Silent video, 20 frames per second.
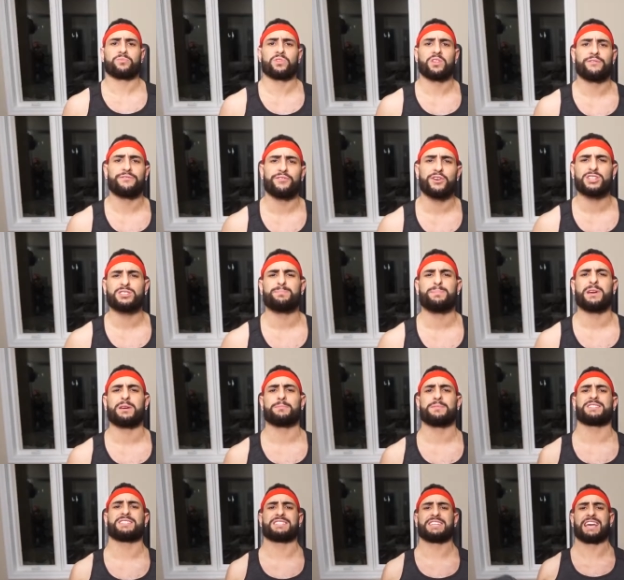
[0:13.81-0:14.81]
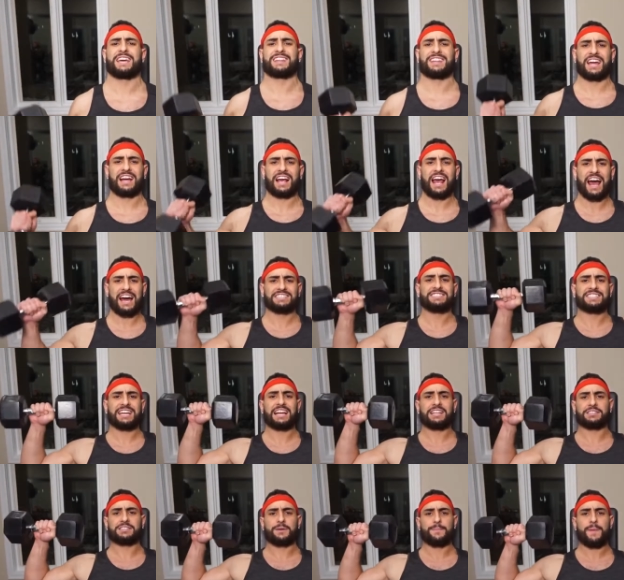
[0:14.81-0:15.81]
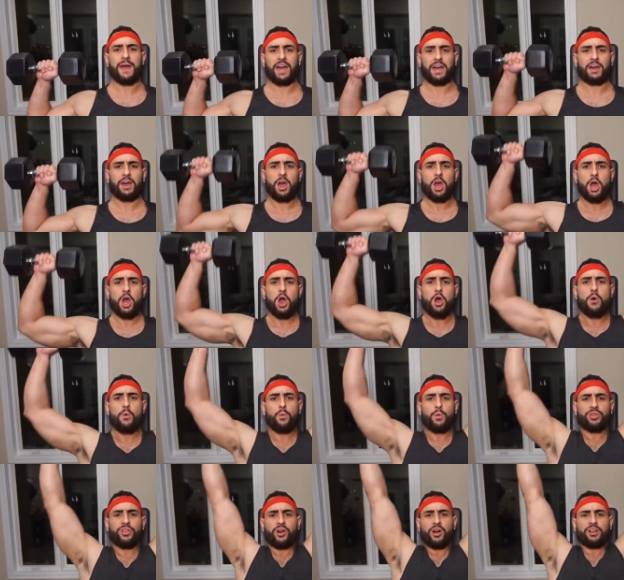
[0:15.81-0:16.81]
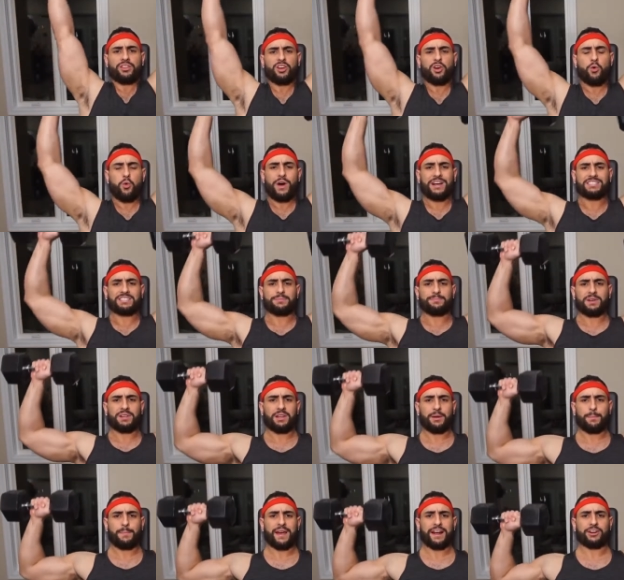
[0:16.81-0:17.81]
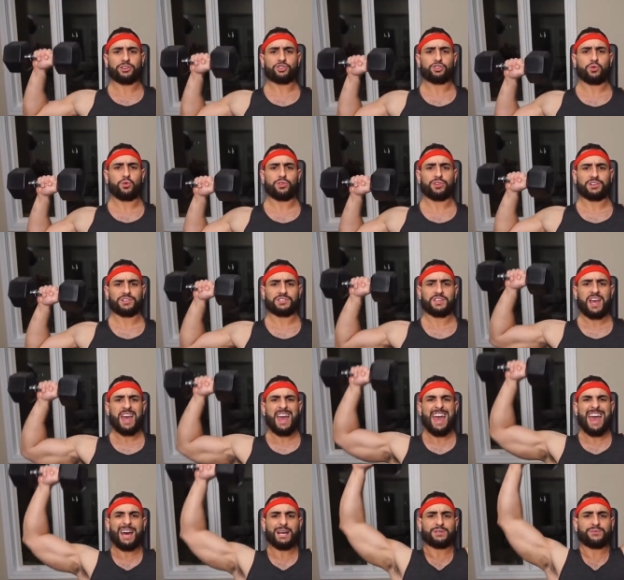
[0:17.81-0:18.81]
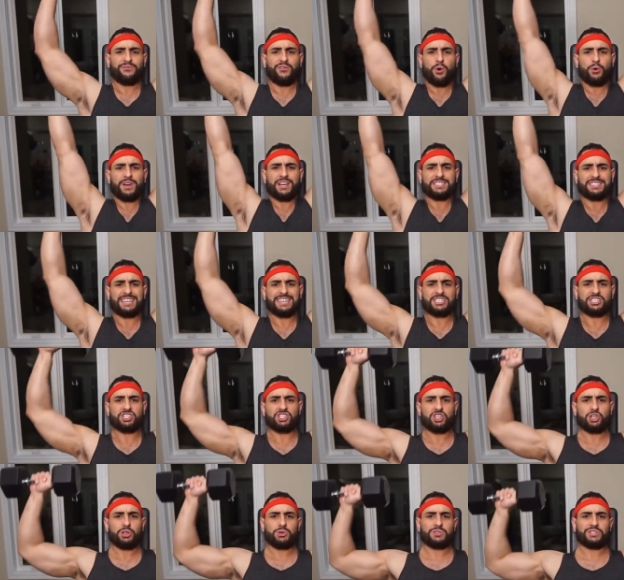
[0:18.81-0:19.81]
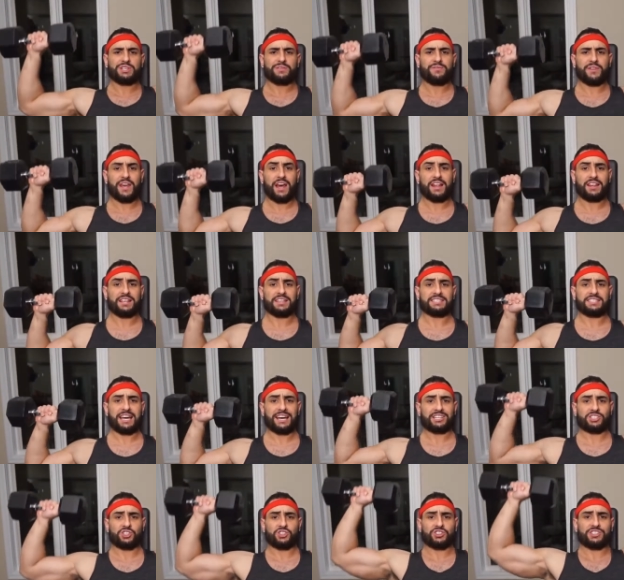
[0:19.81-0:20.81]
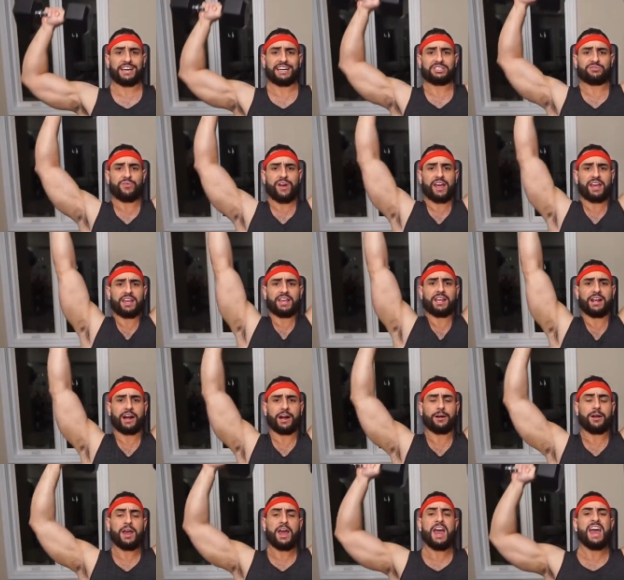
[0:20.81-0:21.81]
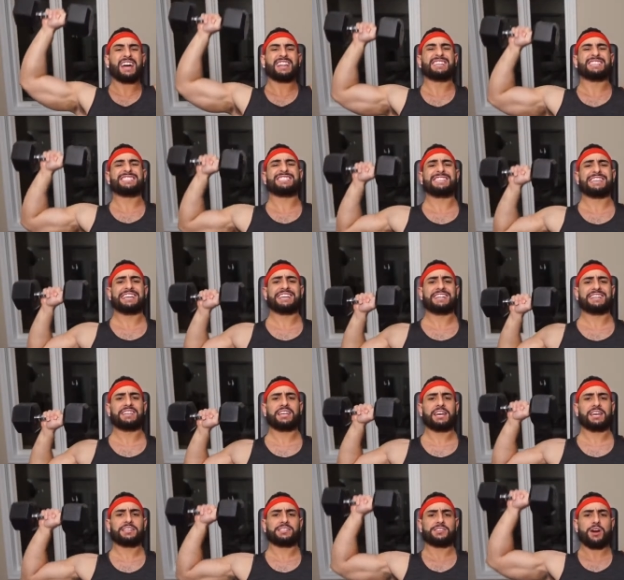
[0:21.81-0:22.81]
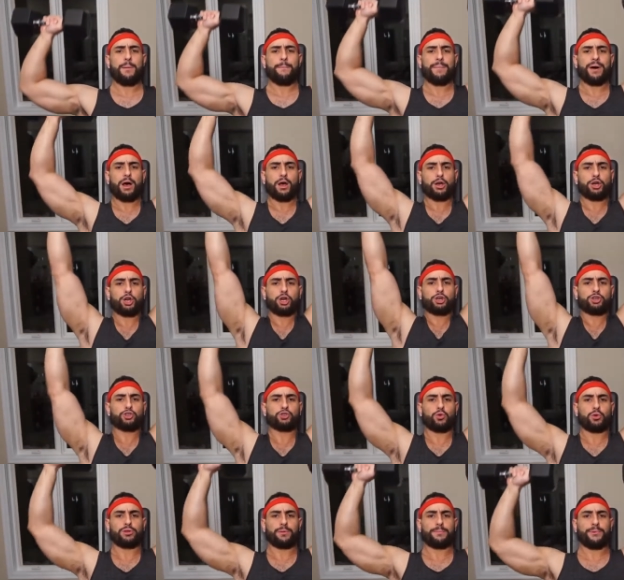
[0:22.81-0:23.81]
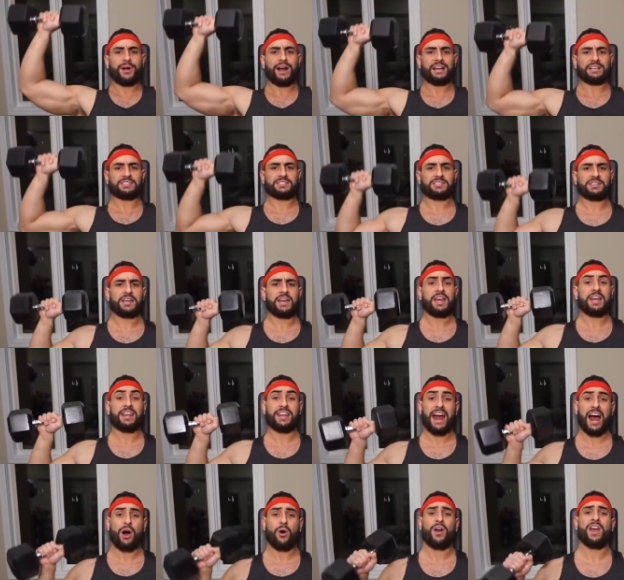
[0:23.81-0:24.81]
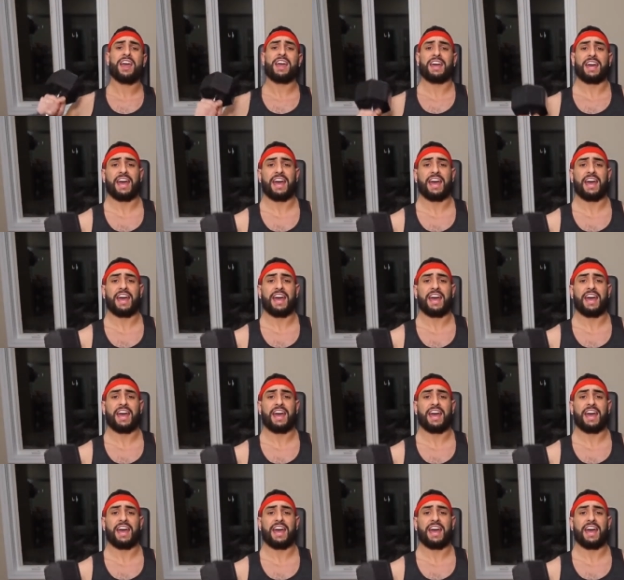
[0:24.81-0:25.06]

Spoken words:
The first big mistake that guys tend to make when they're on the quest to building bigger shoulders is focus exclusively on this exercise right here, the seated dumbbell shoulder press. Now,